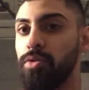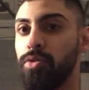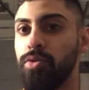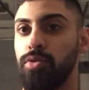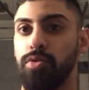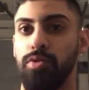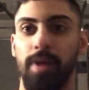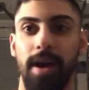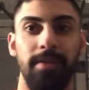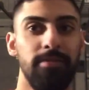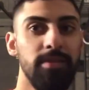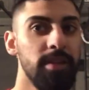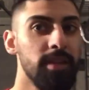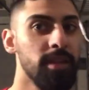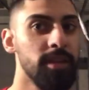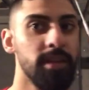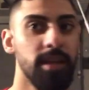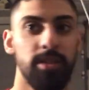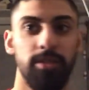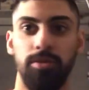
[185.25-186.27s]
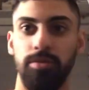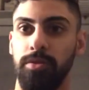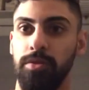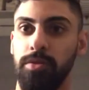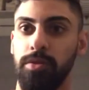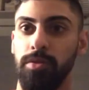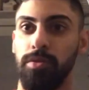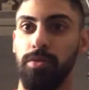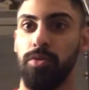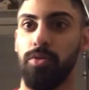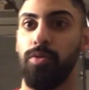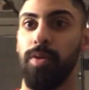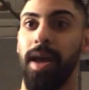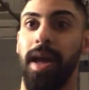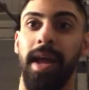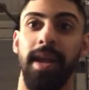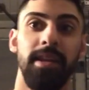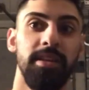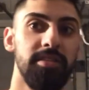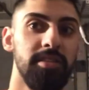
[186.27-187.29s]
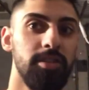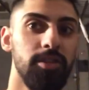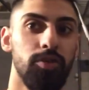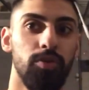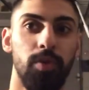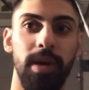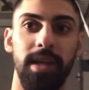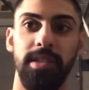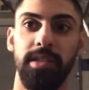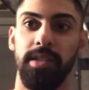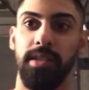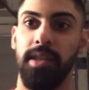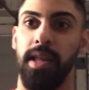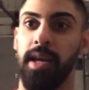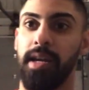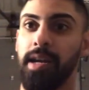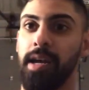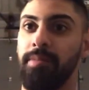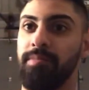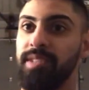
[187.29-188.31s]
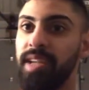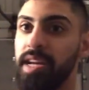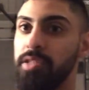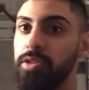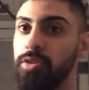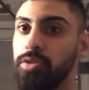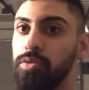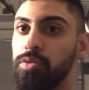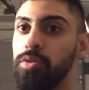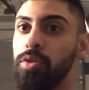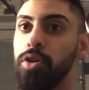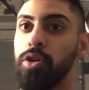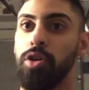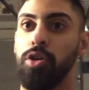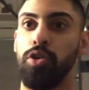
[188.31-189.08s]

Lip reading: through everything that you do, through any situation that comes at you.